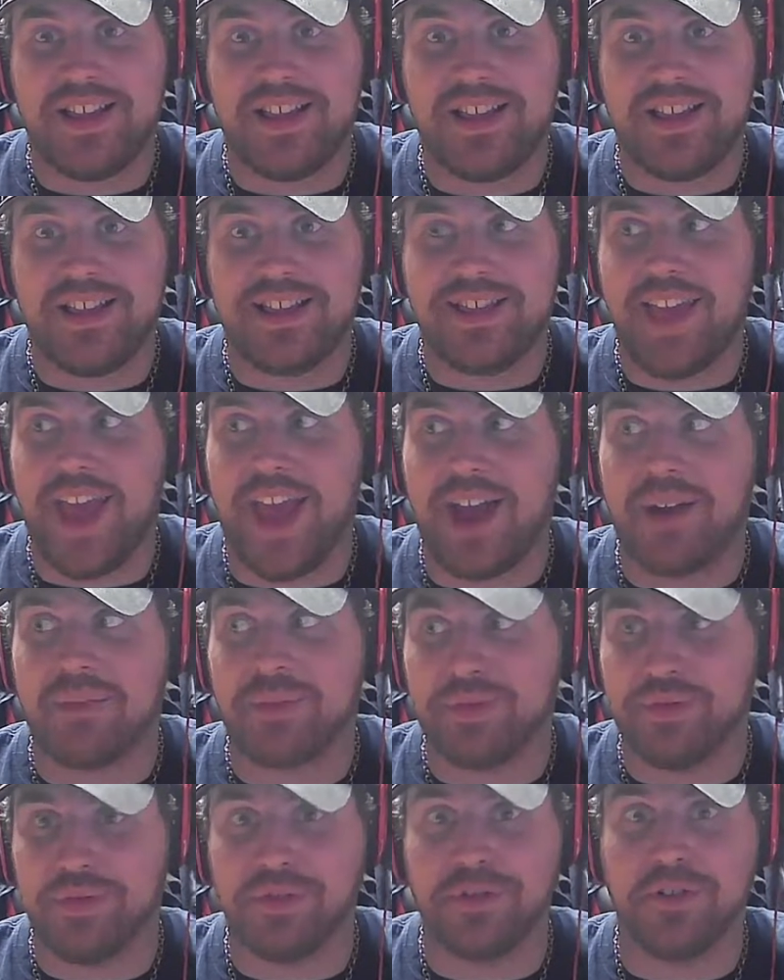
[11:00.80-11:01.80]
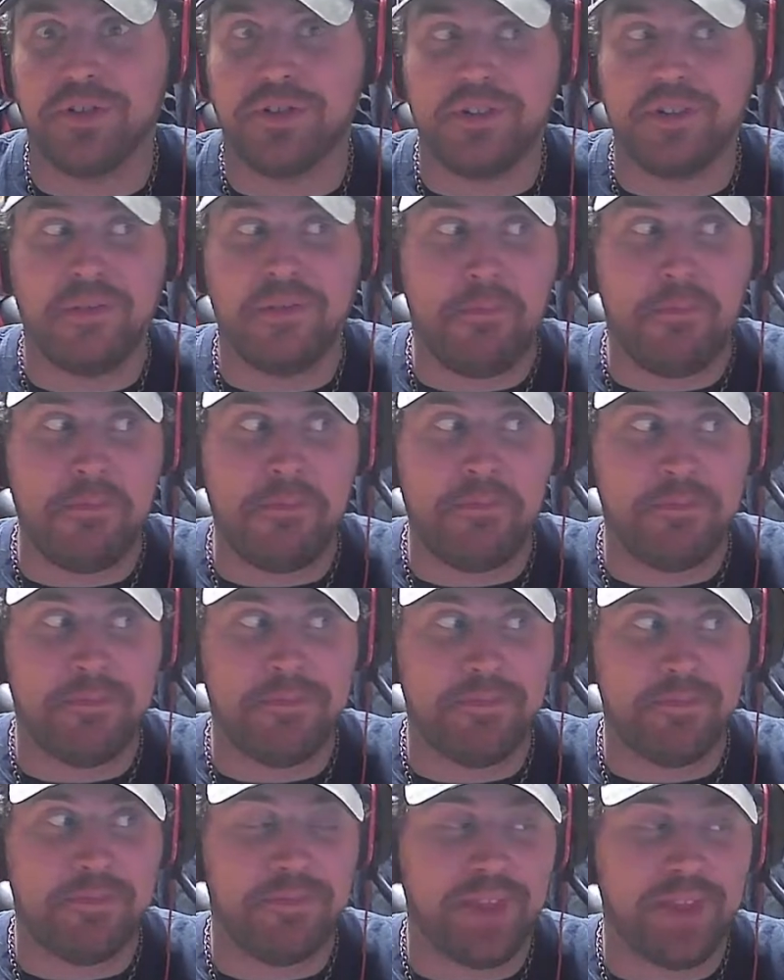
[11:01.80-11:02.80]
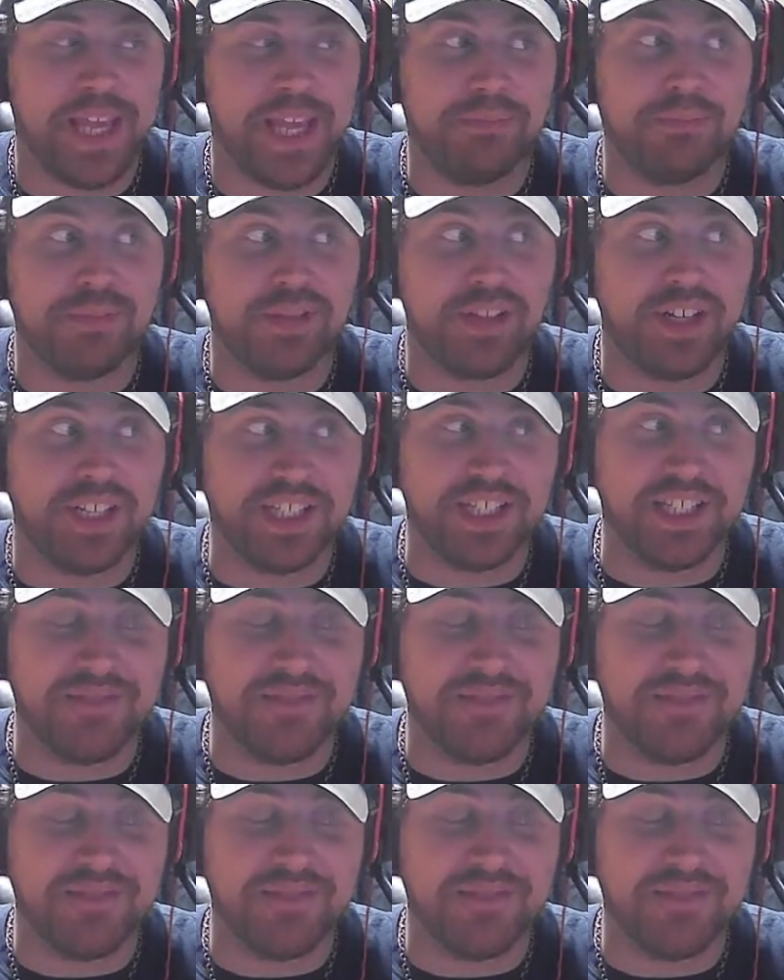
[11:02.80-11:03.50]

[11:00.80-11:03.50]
that brutal and bloody.